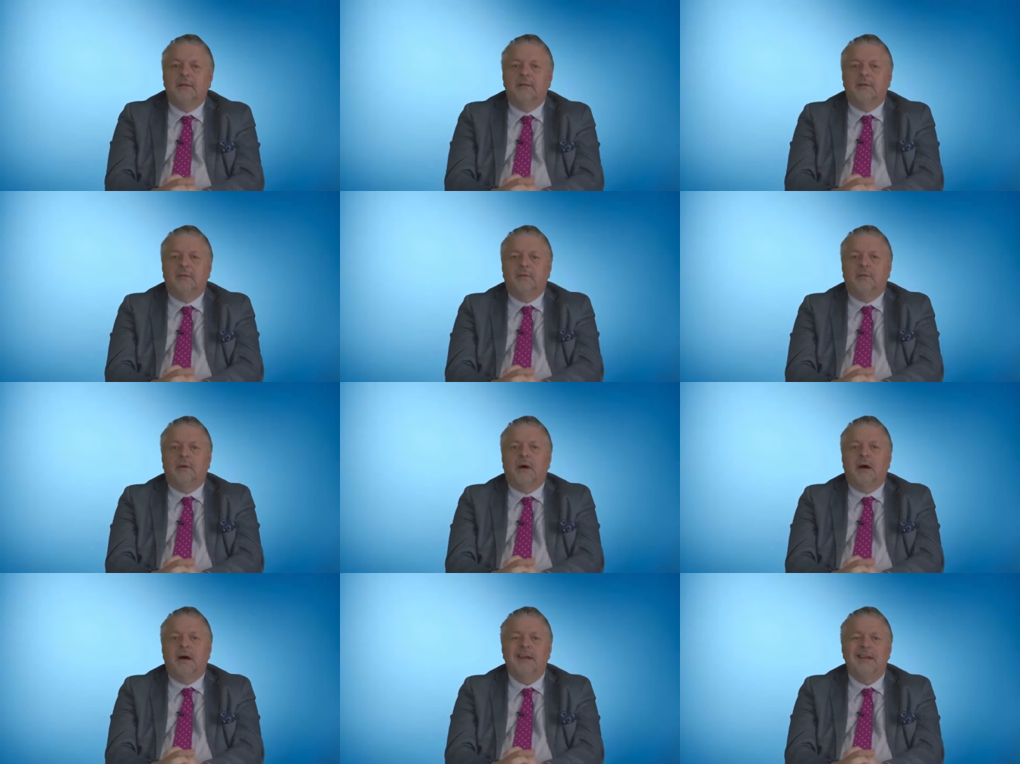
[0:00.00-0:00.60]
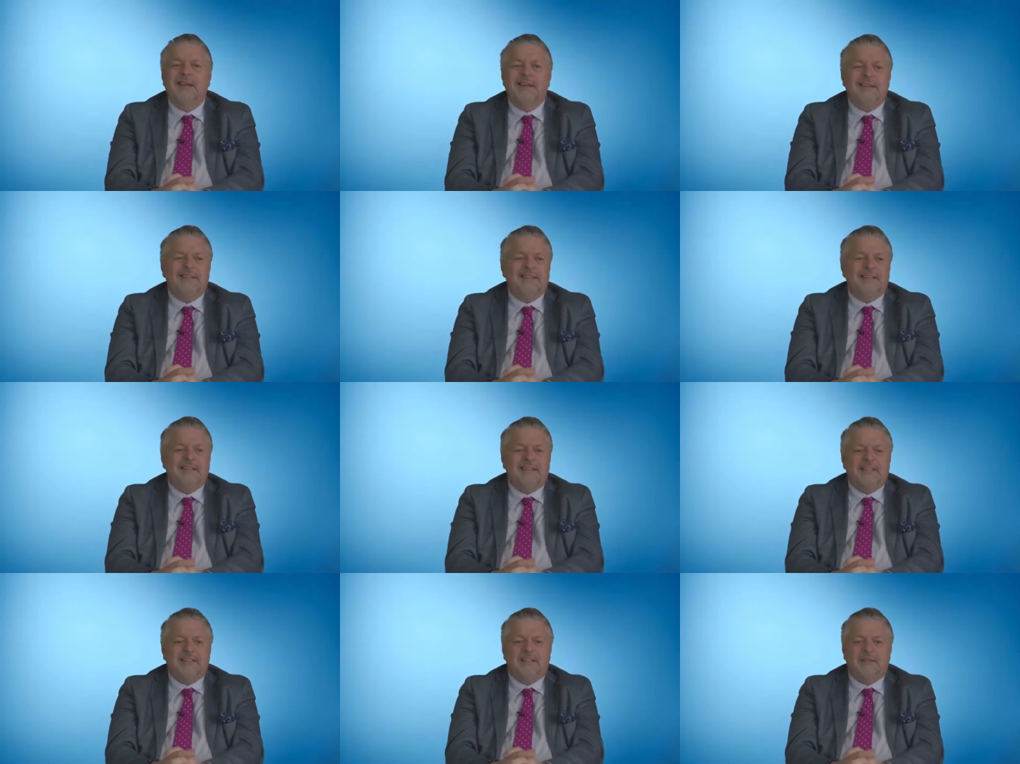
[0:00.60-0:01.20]
why is
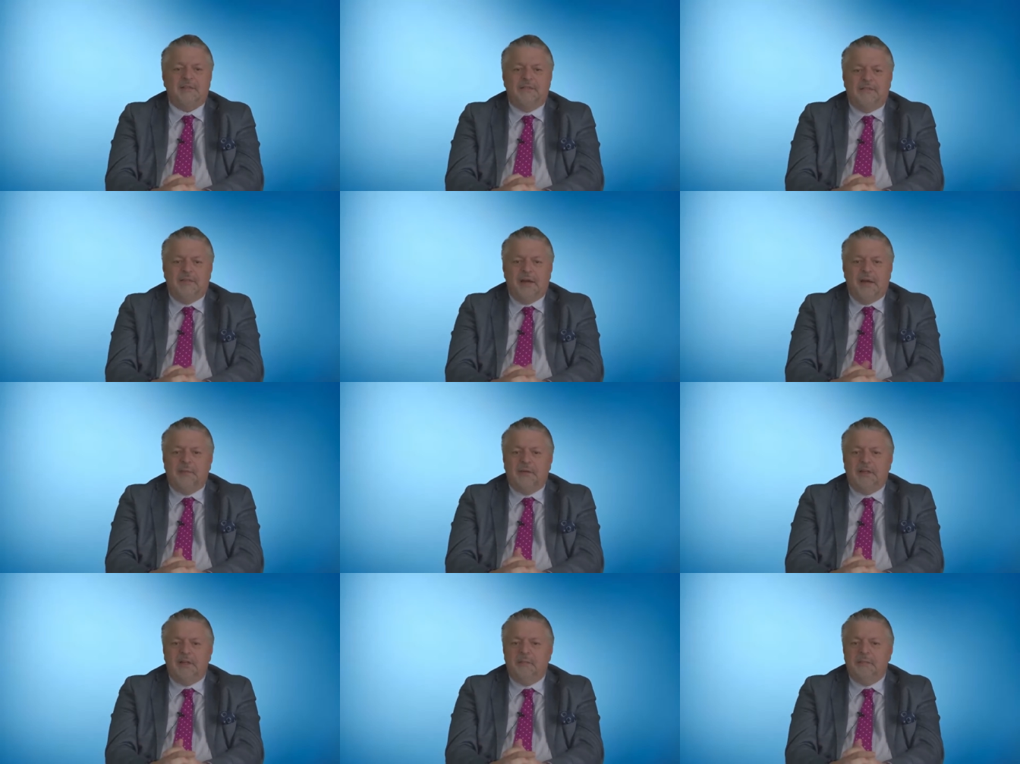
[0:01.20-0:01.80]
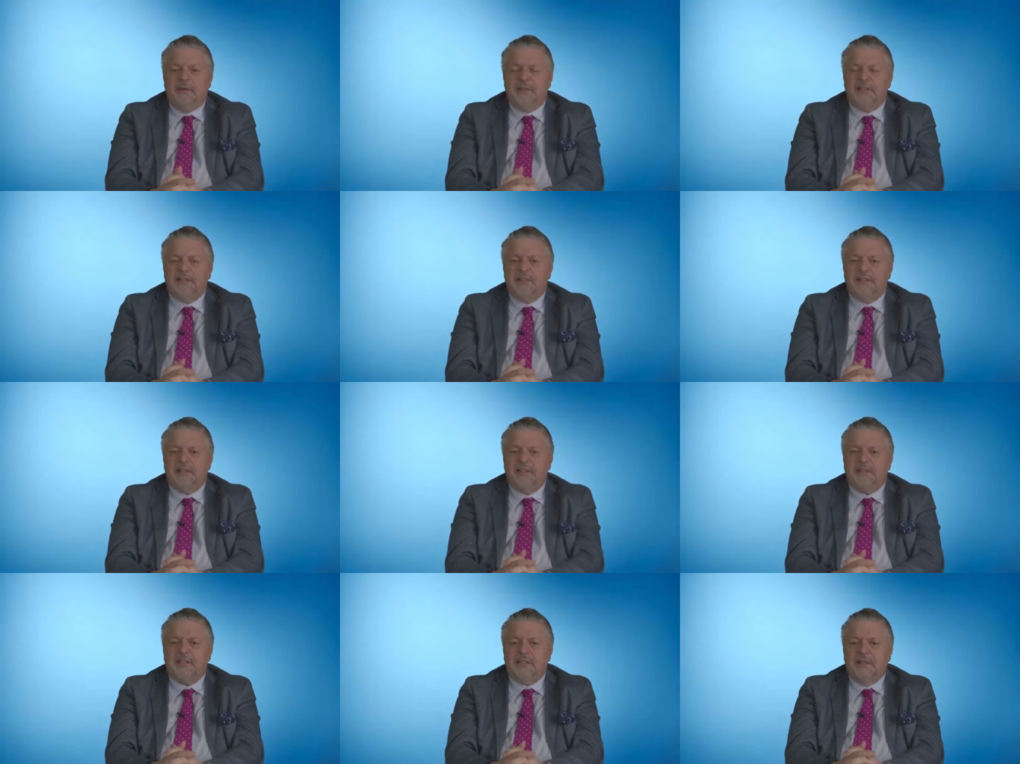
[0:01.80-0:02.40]
this family
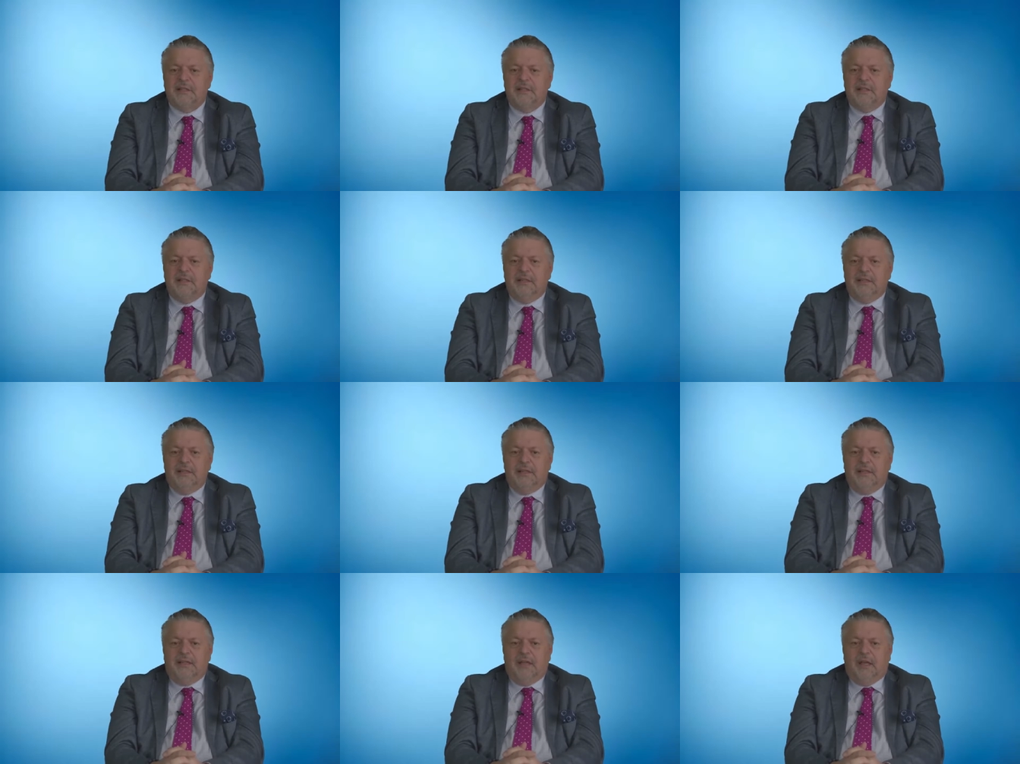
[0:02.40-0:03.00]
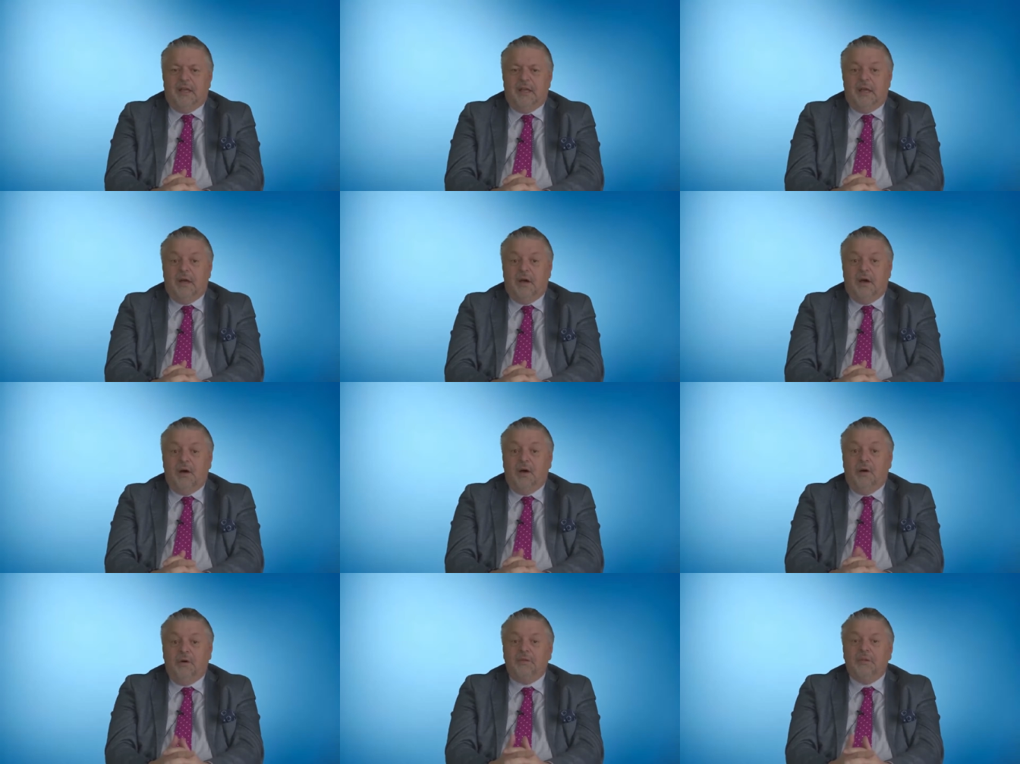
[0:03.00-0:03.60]
business
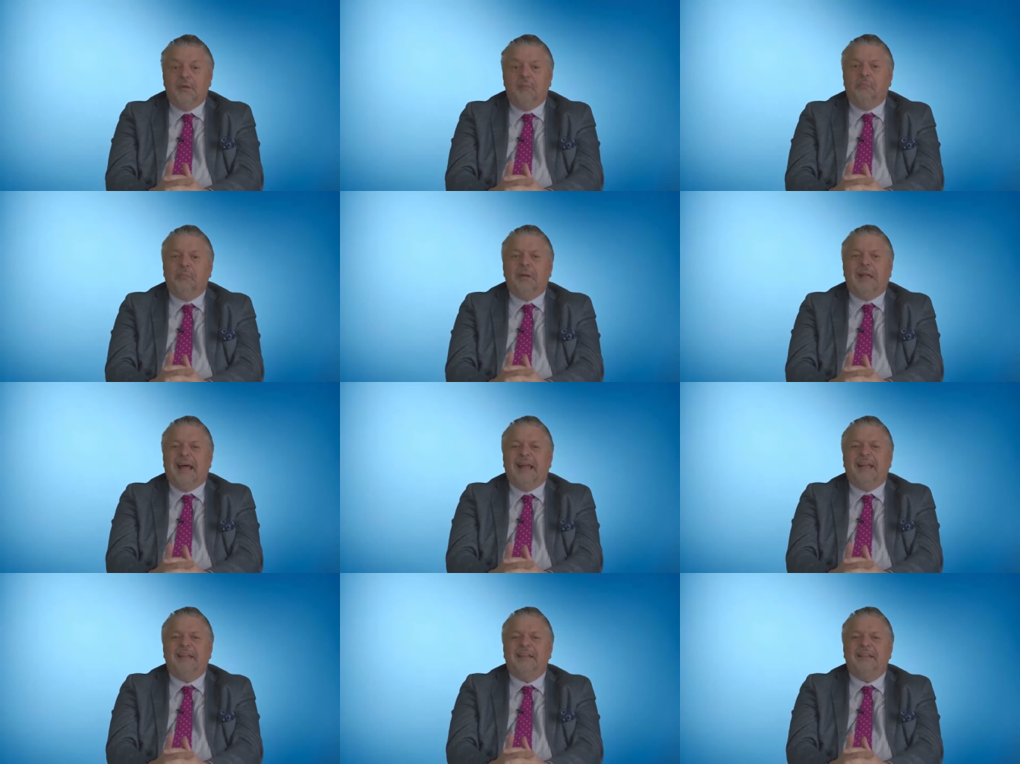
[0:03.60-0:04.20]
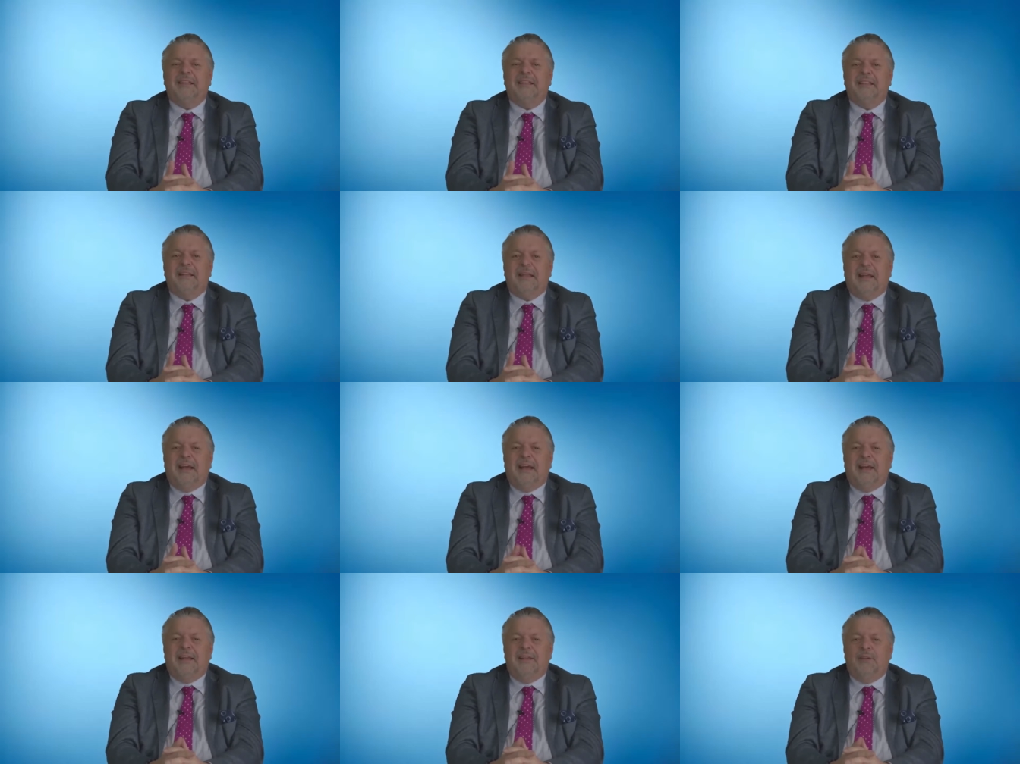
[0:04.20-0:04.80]
on the planet
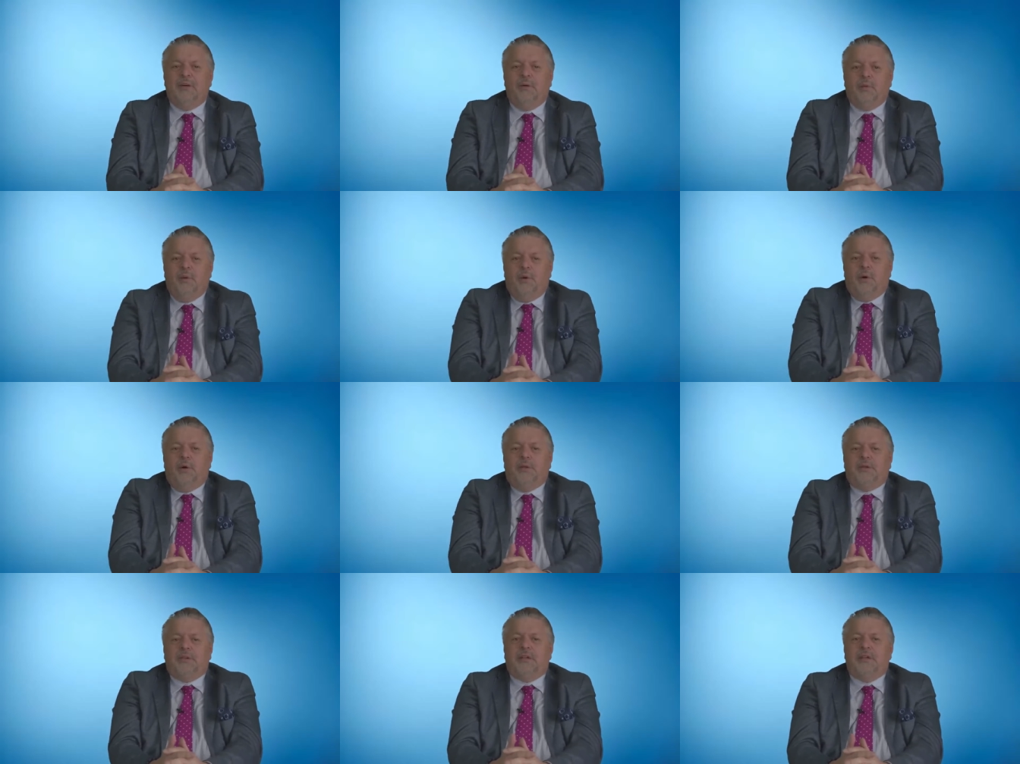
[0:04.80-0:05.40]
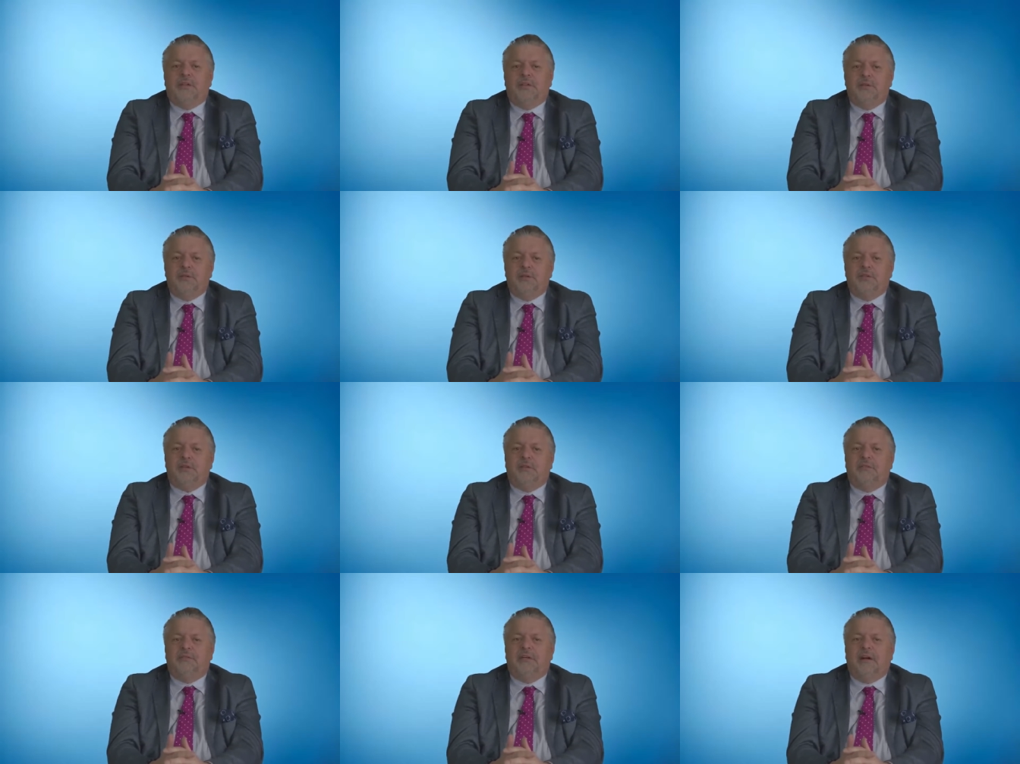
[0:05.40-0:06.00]
and worth to
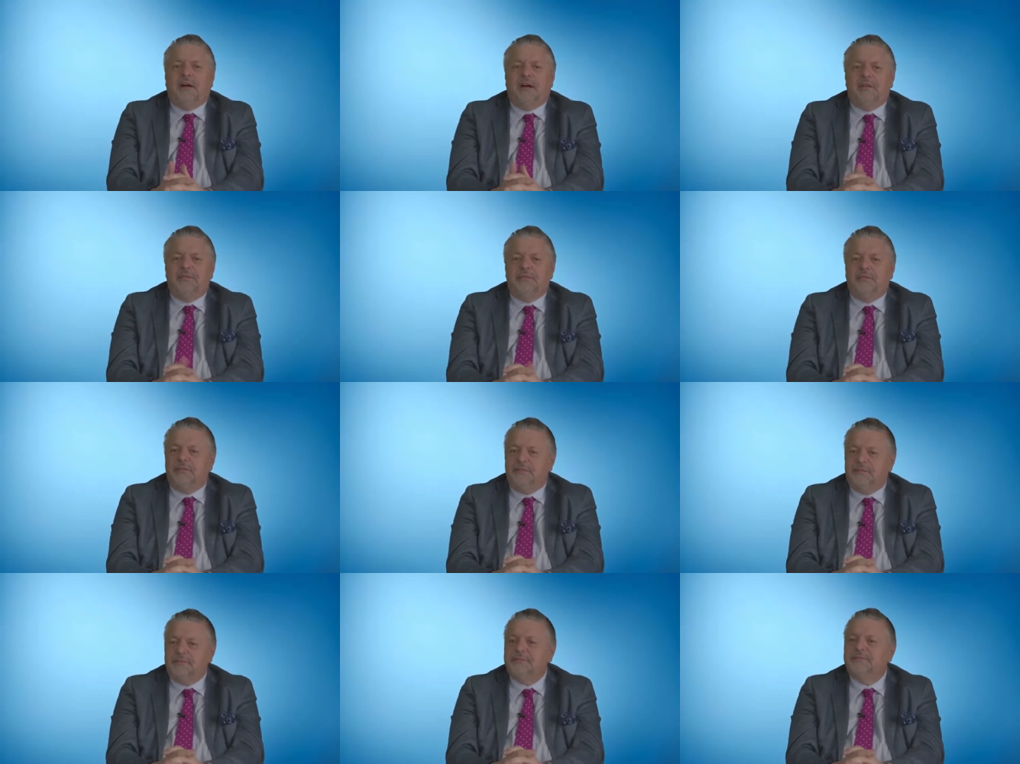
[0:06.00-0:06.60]
survive,